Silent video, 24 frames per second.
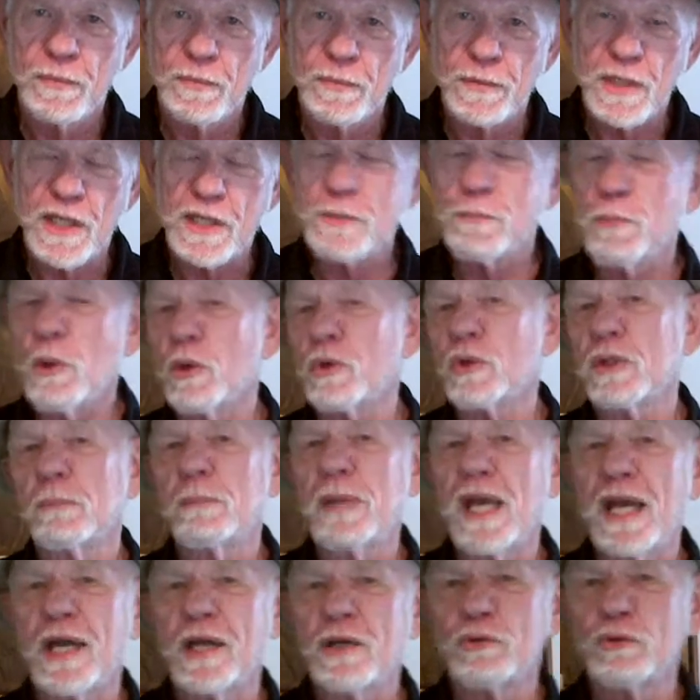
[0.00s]
Thus spoke the
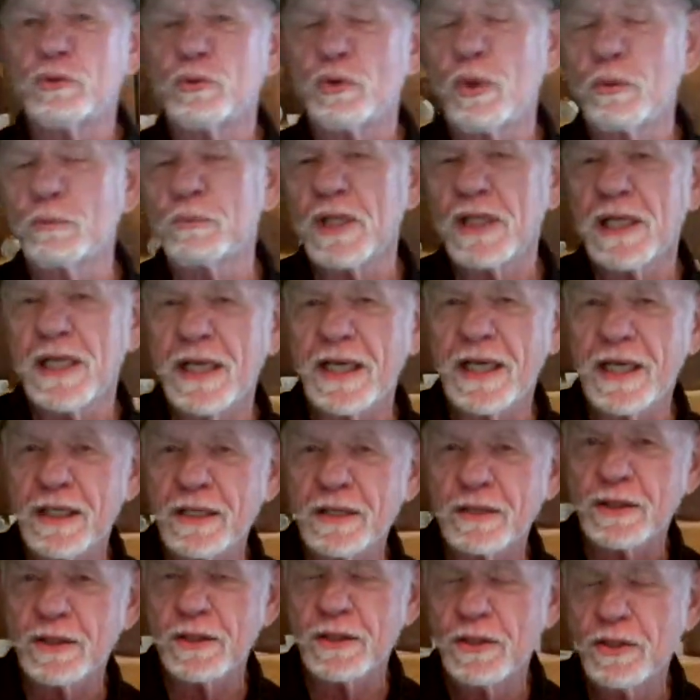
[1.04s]
man who roamed the land
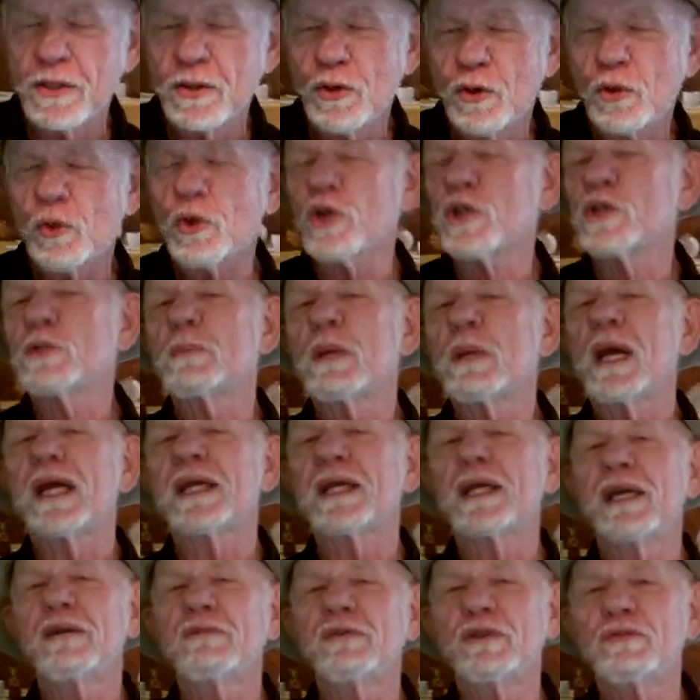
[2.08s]
on horseback
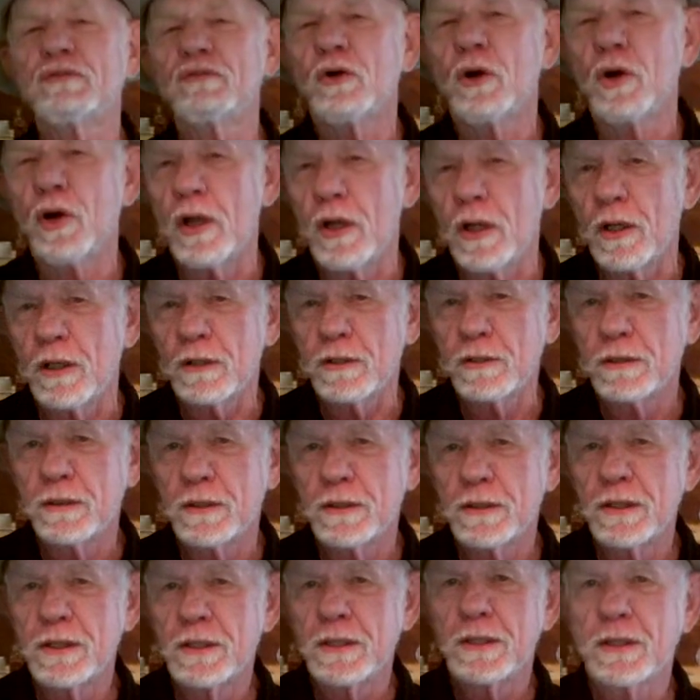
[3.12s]
every fall,
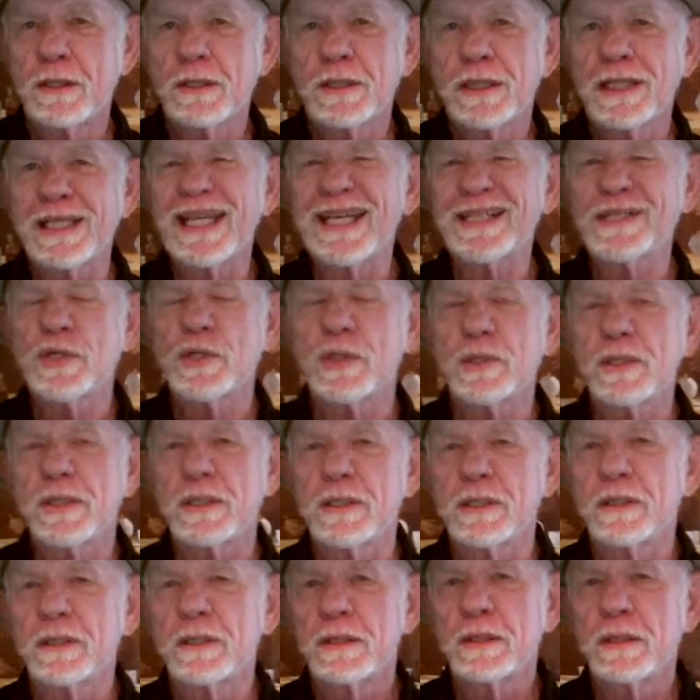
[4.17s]
the legend
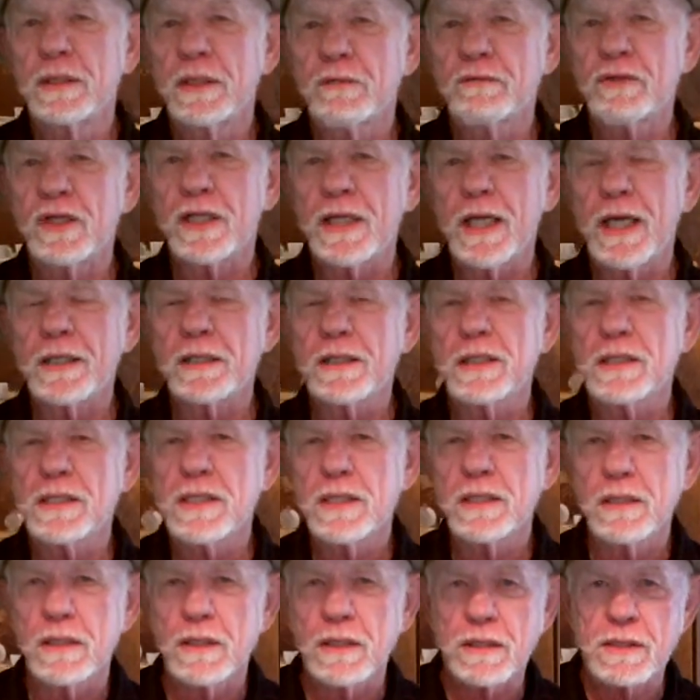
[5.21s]
of the Cactus
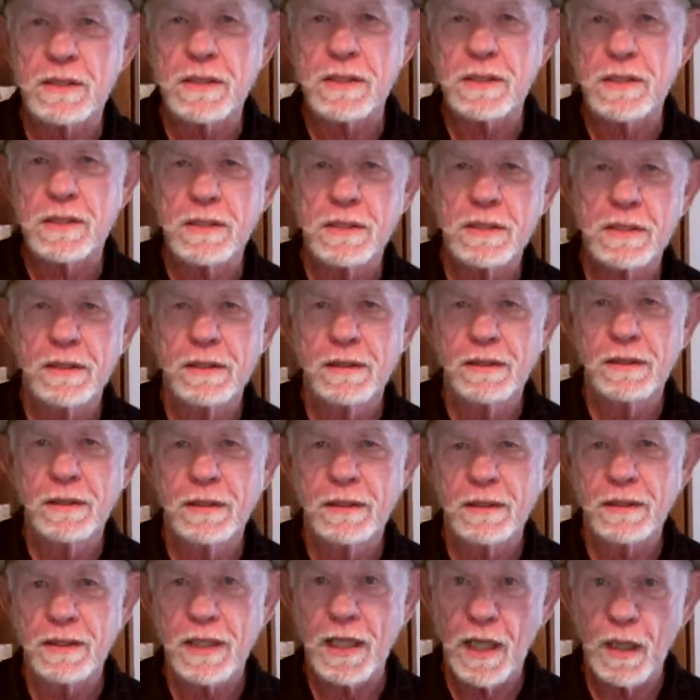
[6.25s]
Hills,
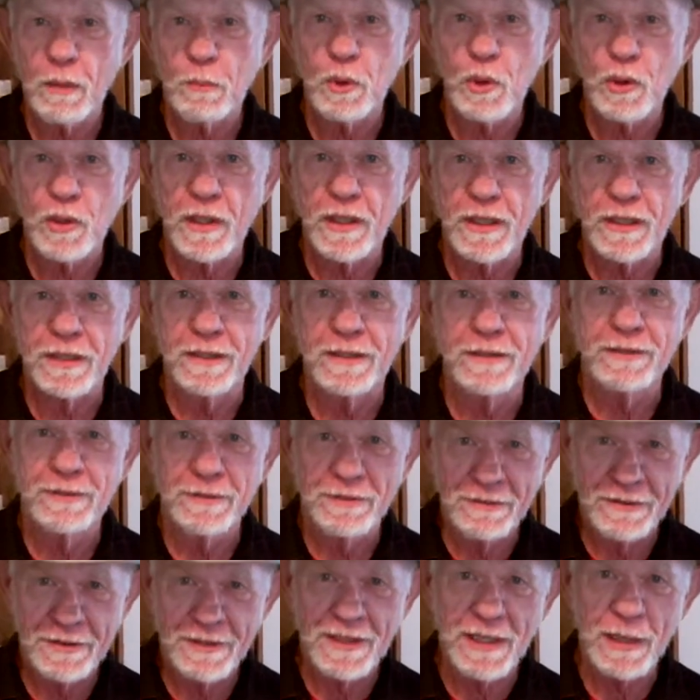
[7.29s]
the cowboy
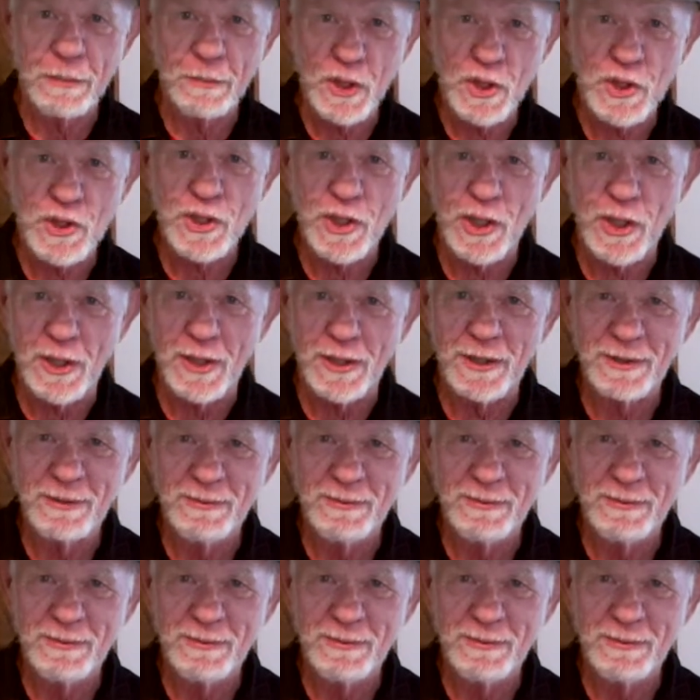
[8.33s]
gummer song.